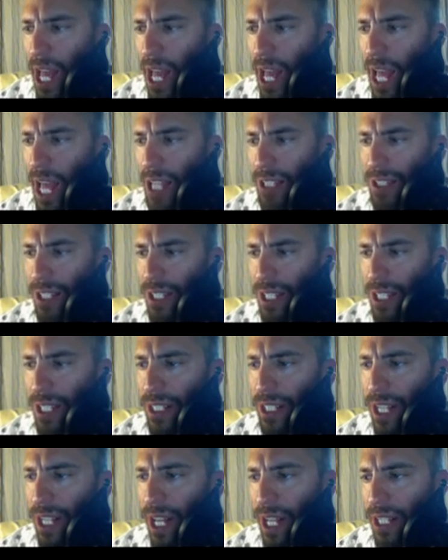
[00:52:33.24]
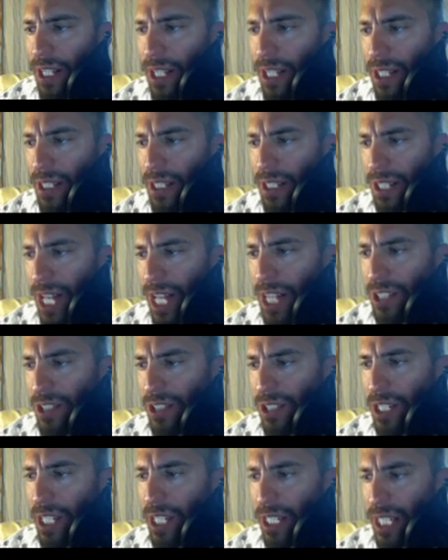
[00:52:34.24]
As a
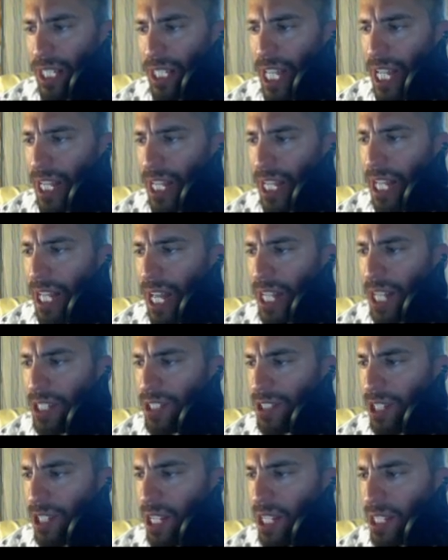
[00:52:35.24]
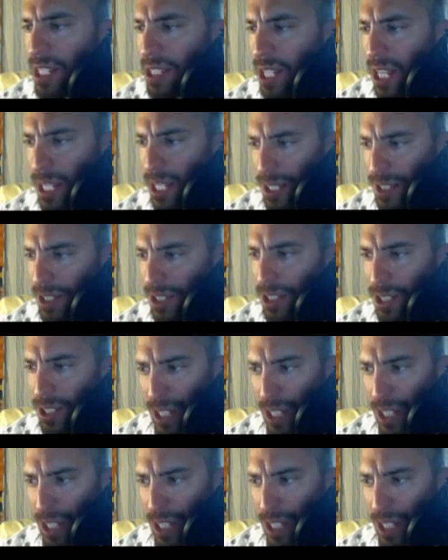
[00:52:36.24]
Kshatriya king is